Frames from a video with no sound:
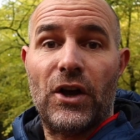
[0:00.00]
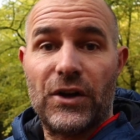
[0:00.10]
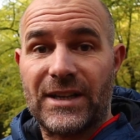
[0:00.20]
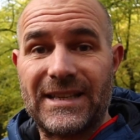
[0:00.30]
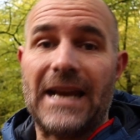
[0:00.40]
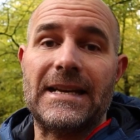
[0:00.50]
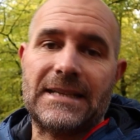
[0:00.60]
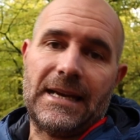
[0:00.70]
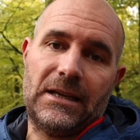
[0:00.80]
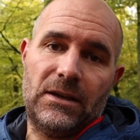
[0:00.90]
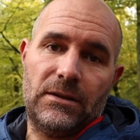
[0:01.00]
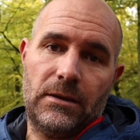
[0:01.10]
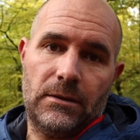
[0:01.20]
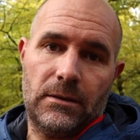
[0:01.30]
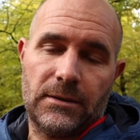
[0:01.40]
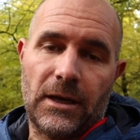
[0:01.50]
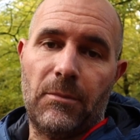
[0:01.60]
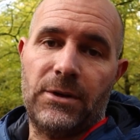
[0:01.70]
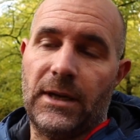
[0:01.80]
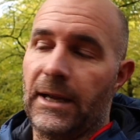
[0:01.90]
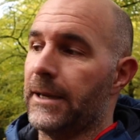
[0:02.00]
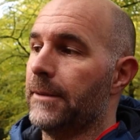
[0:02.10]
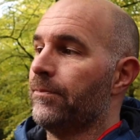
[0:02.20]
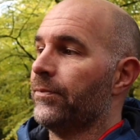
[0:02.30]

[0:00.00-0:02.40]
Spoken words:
and a 10-second timer delay.